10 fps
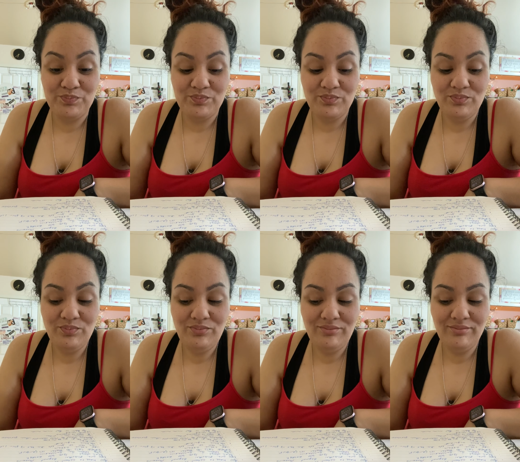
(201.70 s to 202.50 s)

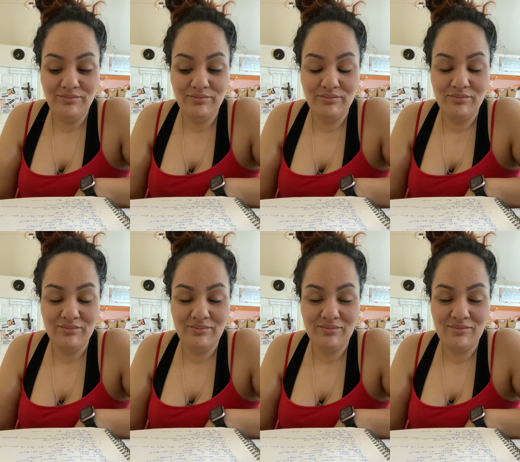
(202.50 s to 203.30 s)

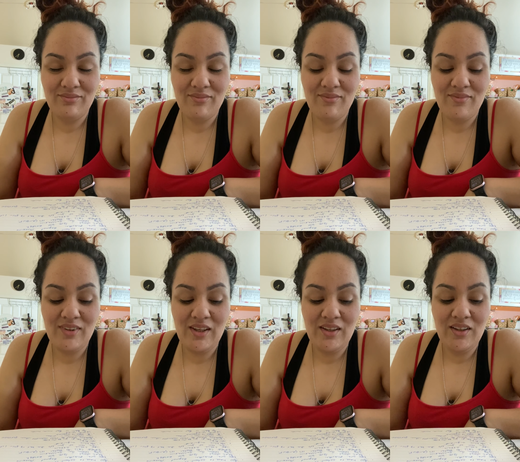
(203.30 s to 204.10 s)

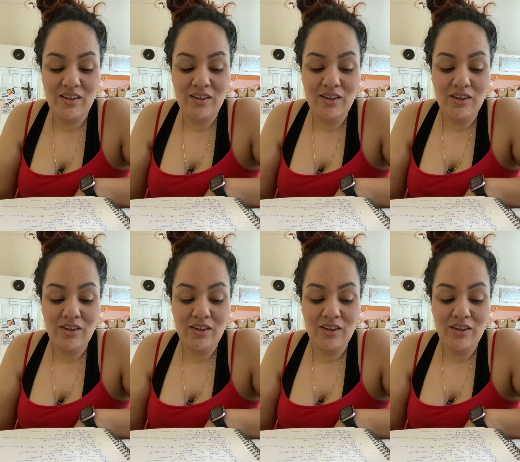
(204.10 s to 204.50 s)
Nobody speaks.